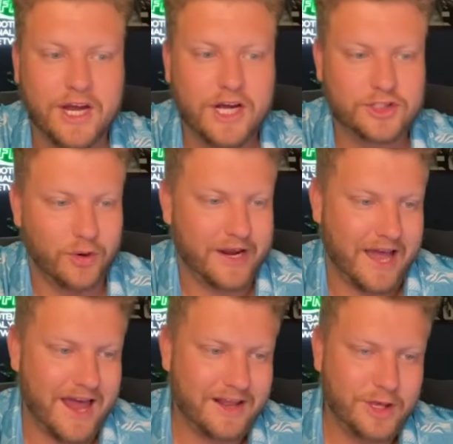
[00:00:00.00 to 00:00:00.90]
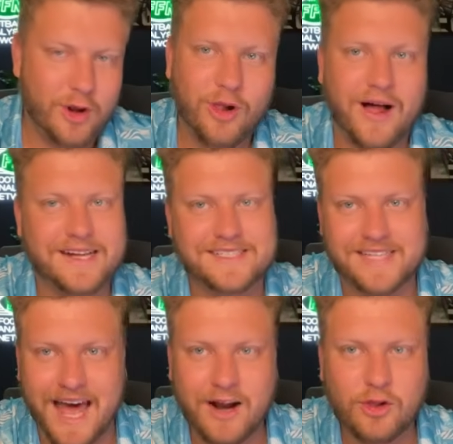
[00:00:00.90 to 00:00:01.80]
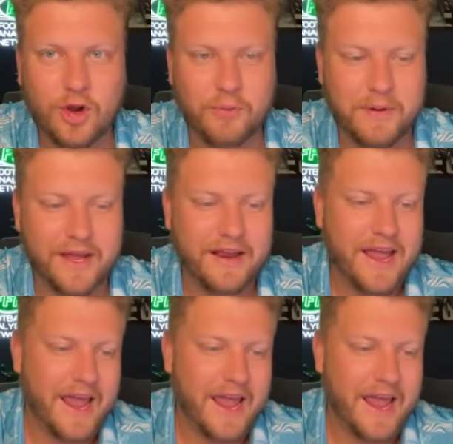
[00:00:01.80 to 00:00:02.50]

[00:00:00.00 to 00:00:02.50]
So I kind of utilized that a little bit,